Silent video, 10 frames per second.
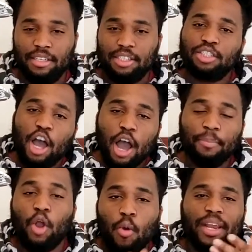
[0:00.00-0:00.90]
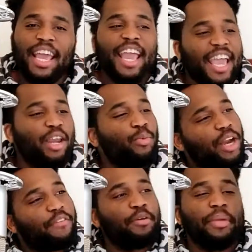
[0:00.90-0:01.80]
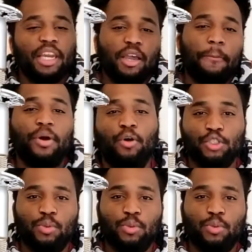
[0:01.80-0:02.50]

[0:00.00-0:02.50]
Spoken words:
Stop going ahead and whatever media posts,